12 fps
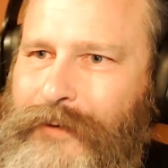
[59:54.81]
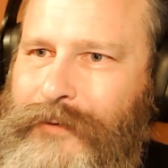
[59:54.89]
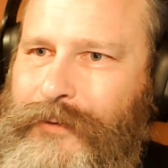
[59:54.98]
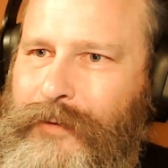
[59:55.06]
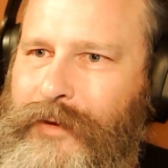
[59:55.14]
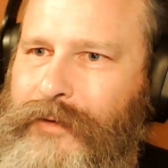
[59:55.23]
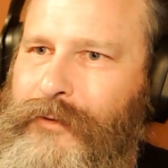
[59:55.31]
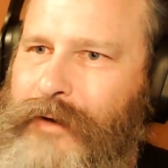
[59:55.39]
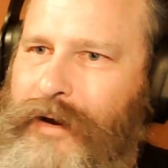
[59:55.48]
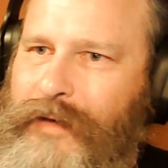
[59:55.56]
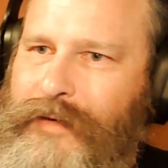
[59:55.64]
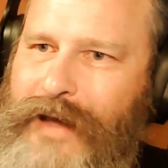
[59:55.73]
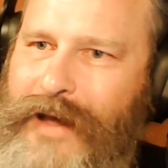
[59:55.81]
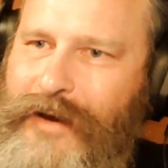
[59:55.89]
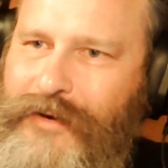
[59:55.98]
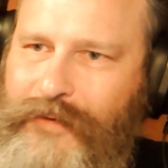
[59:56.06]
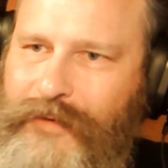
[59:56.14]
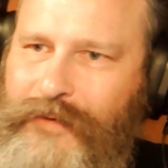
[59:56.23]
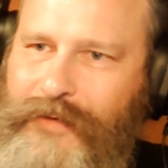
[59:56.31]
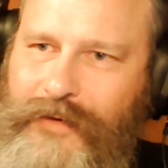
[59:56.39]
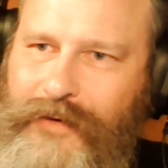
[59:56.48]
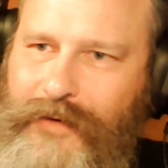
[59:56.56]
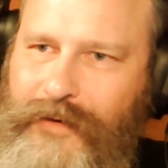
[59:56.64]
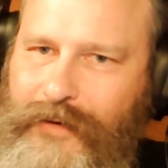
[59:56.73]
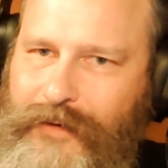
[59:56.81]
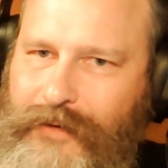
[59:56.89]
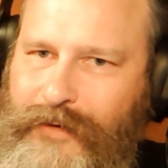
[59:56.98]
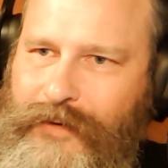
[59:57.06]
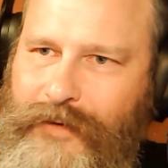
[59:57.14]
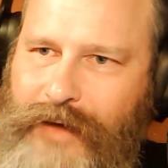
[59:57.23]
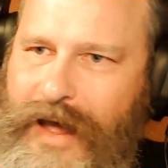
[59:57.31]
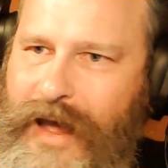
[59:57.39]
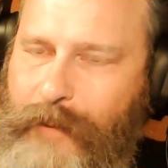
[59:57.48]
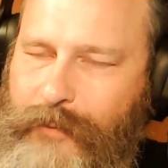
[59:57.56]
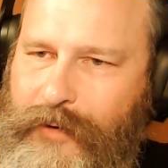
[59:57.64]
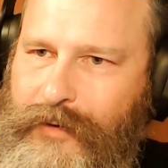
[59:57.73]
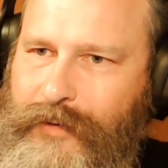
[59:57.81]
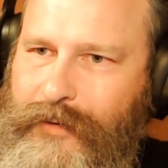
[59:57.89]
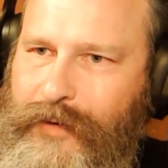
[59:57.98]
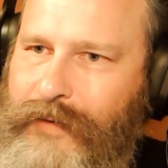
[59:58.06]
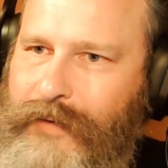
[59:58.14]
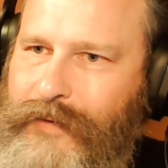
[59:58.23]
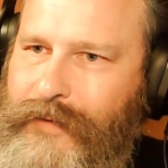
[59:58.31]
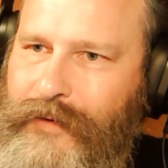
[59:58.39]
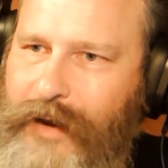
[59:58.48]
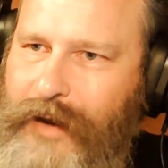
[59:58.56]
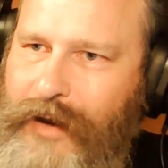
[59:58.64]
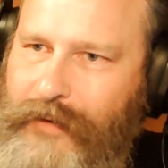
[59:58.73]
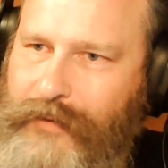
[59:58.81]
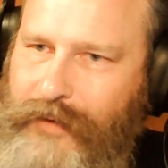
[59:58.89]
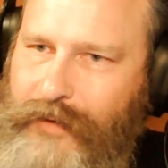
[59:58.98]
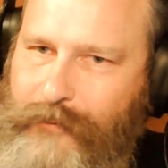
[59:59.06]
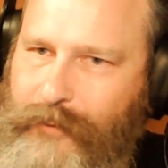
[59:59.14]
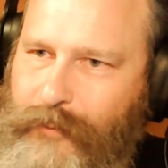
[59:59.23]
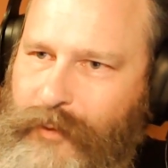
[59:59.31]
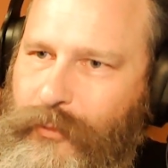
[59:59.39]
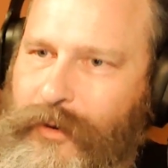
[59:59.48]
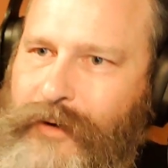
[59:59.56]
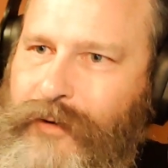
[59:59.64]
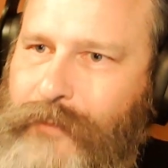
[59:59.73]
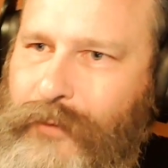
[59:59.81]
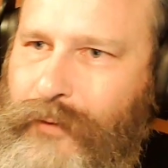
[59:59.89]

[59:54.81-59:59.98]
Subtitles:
So these transactions happen instantaneously from the point